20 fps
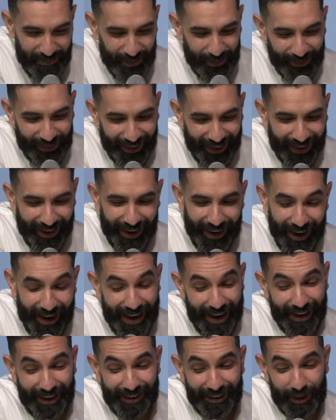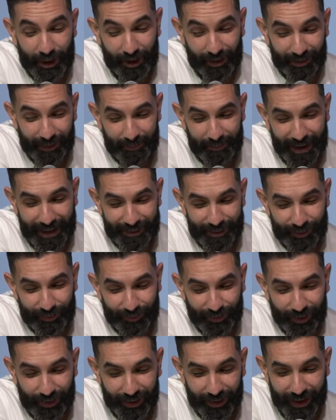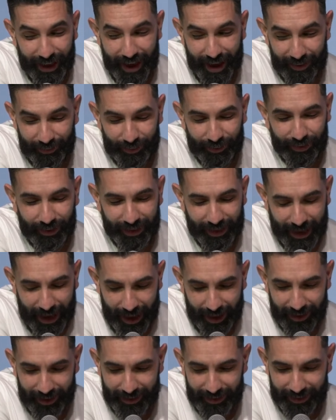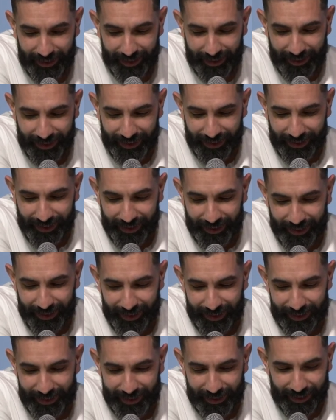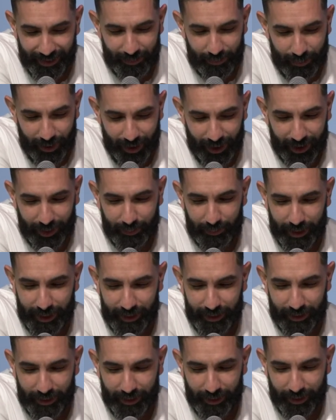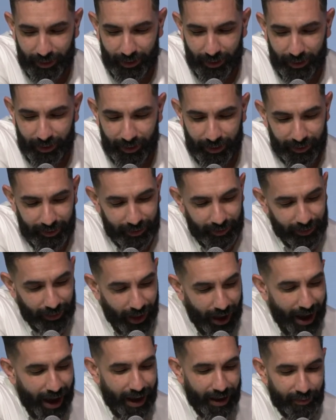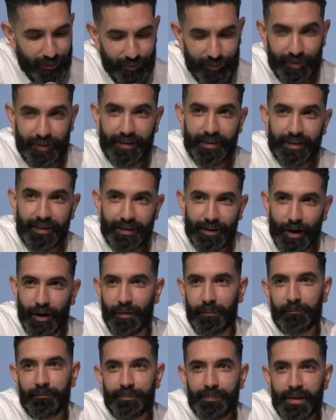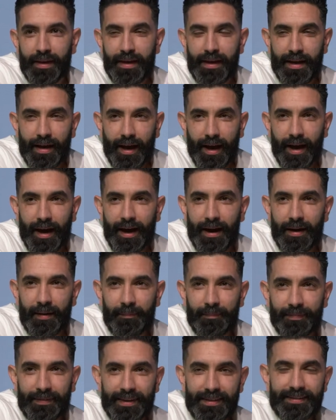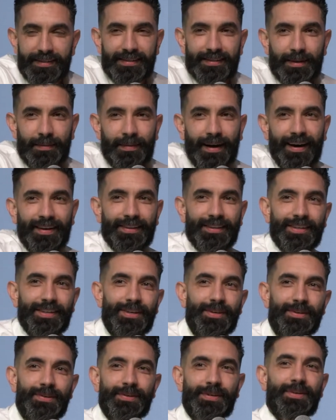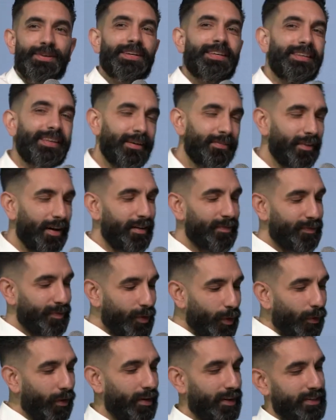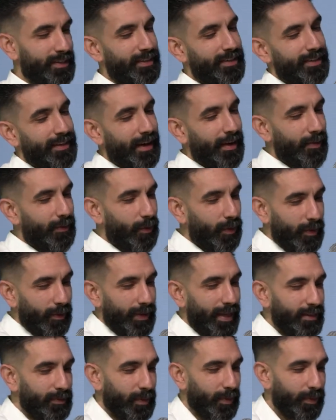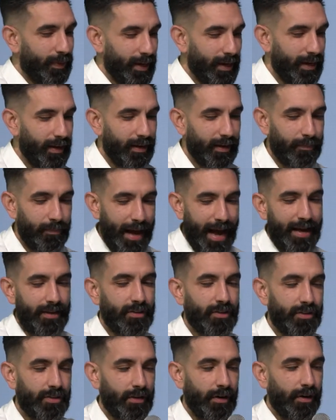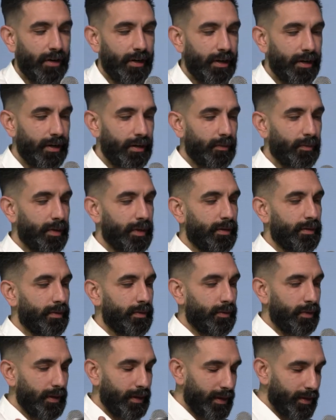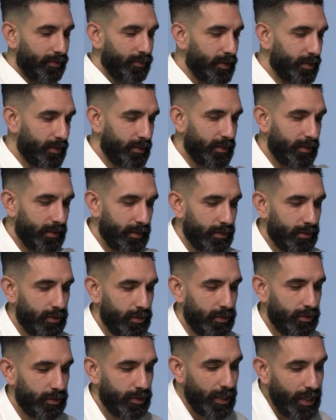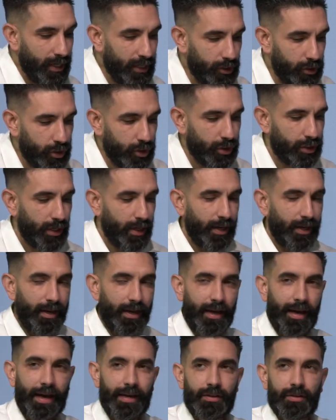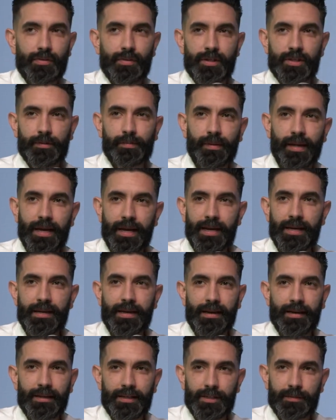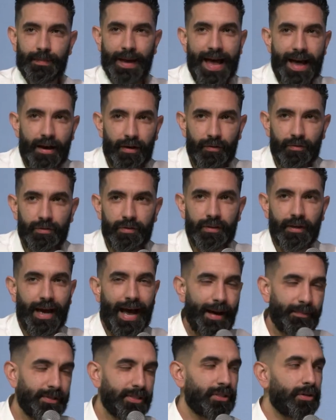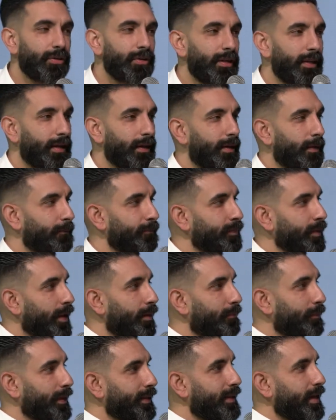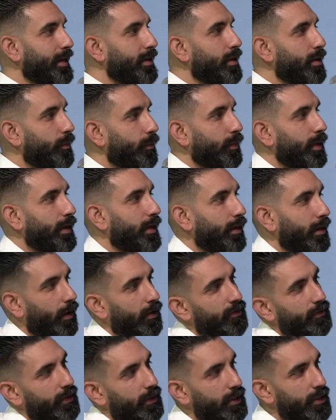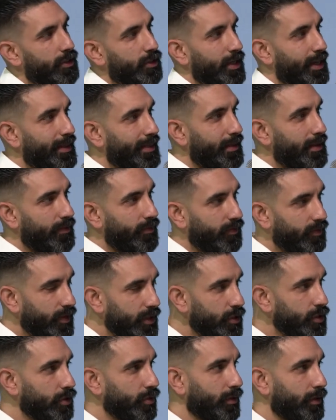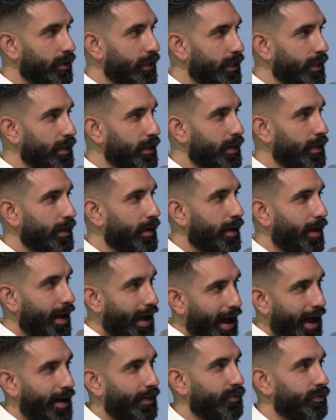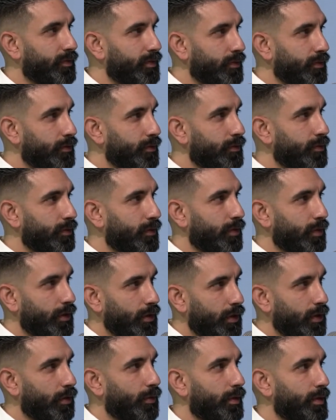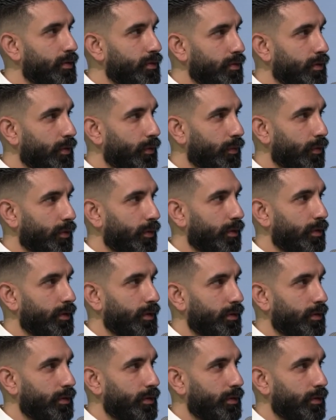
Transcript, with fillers: People are like, I ain't calling Pastor Fari ever again. He's gonna mock me live. No. Um, this is about you. You could def- of course. that's why we're here. Pastors are here. We gifted to teach and to explain and expound. Absolutely. But then we also each individually have to go into the Word,